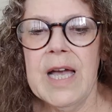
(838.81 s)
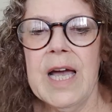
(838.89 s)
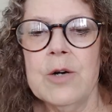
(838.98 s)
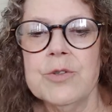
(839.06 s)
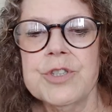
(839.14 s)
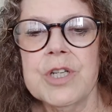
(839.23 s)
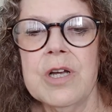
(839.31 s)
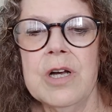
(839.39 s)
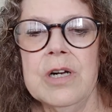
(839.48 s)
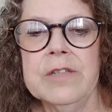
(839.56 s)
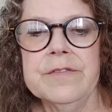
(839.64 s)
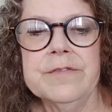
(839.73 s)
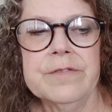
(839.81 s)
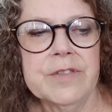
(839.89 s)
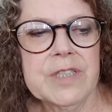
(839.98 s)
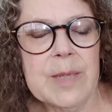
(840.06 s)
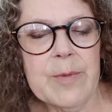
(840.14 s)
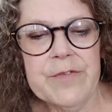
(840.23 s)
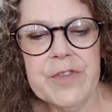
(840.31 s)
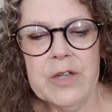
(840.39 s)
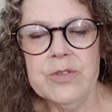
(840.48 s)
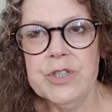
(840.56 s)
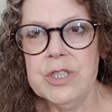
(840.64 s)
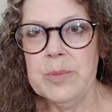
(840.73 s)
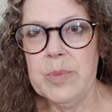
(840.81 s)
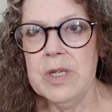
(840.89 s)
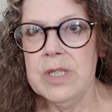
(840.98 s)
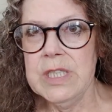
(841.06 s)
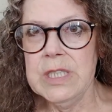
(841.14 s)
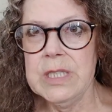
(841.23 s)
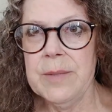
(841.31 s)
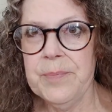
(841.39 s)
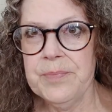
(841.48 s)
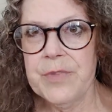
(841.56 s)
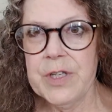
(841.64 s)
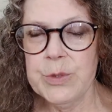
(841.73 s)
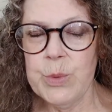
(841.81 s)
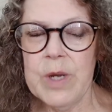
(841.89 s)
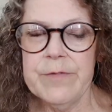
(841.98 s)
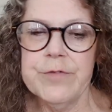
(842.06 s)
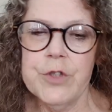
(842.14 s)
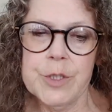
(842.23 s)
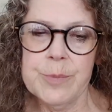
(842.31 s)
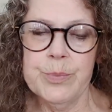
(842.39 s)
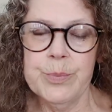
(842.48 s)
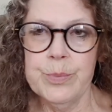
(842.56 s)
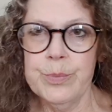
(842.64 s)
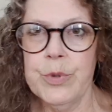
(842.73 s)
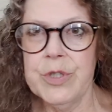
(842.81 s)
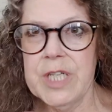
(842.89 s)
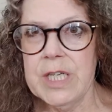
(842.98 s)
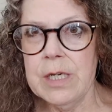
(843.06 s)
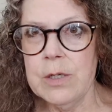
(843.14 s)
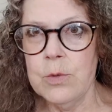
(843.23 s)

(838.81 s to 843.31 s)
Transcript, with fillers: out of some of those supplies. So I've just put in an